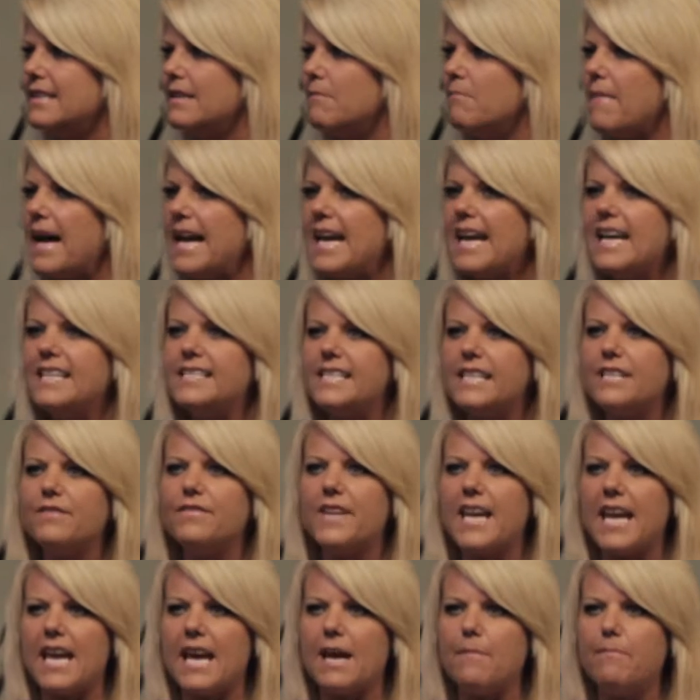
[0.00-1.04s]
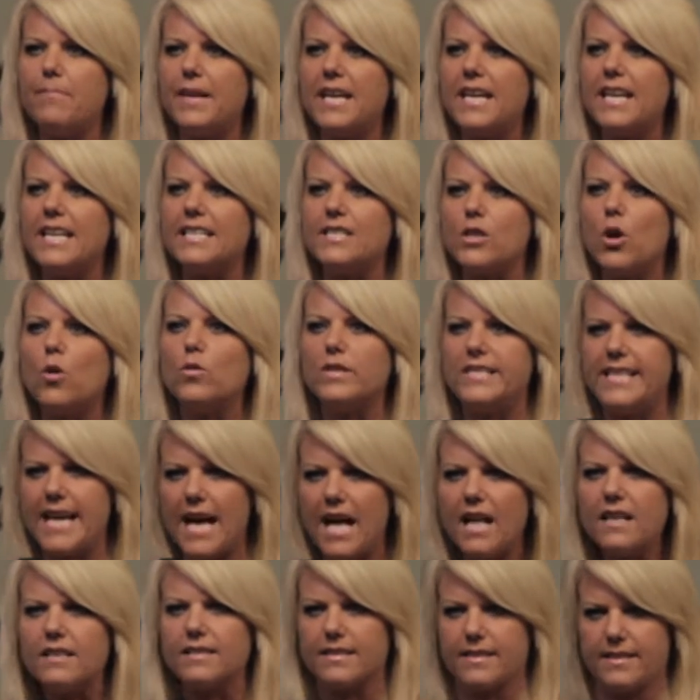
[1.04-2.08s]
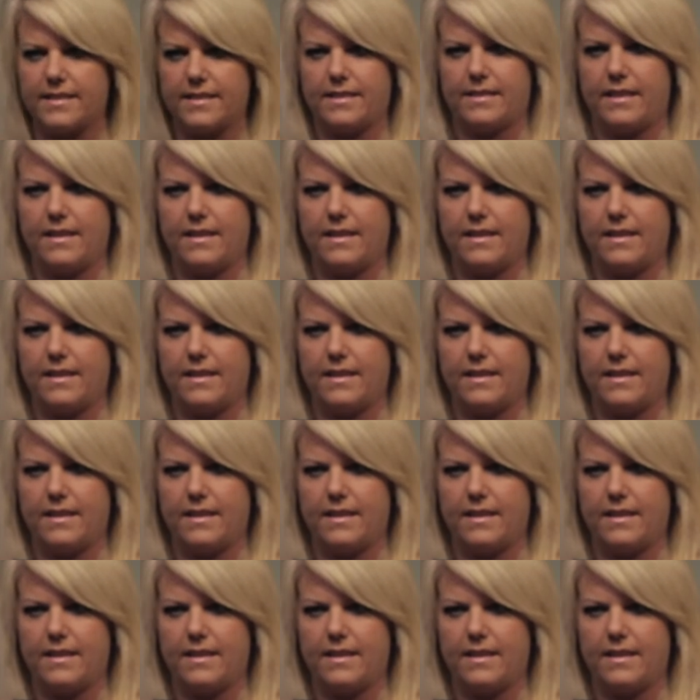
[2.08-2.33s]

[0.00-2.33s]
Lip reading: My idea of camping is hotels.